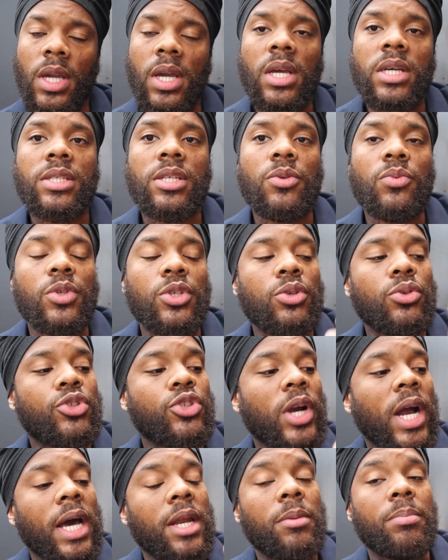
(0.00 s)
See, when you're
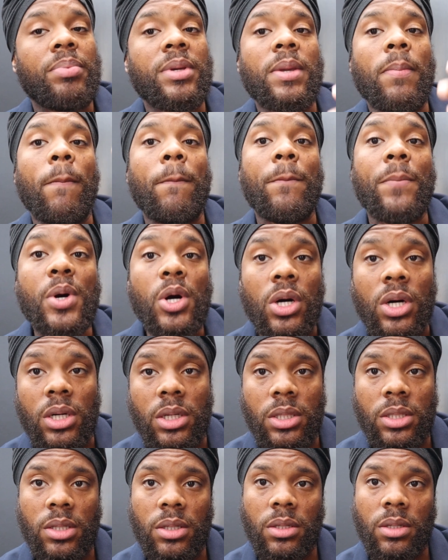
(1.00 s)
trying to be
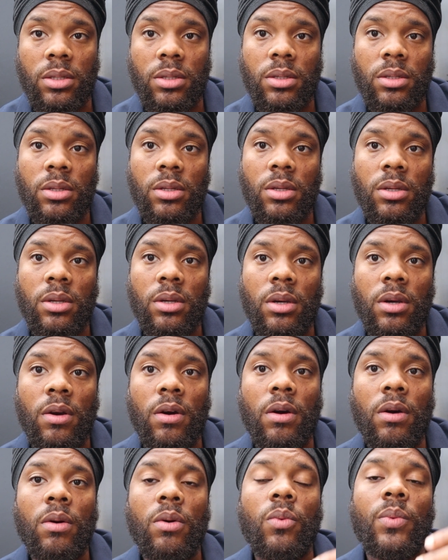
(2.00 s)
booked
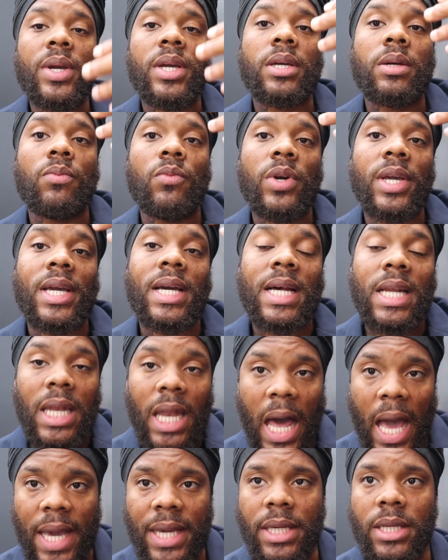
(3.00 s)
with
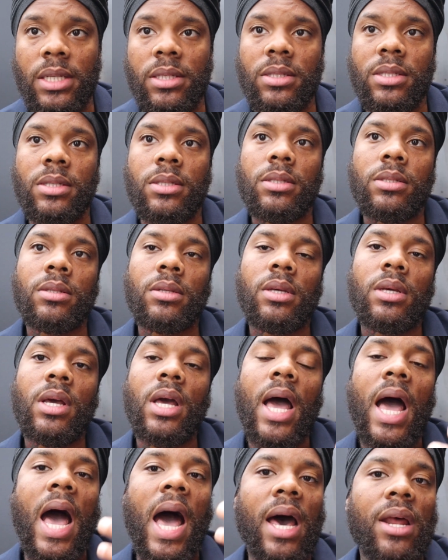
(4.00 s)
clients,
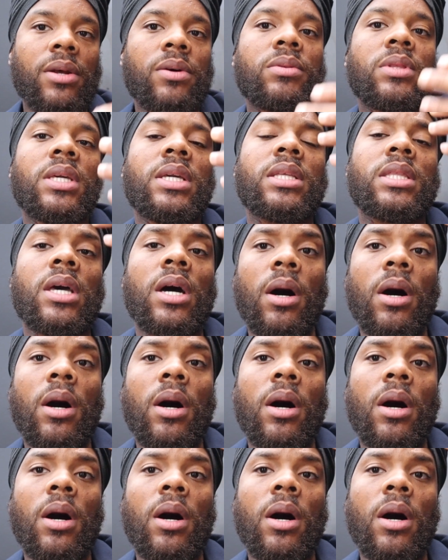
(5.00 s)
I don't think the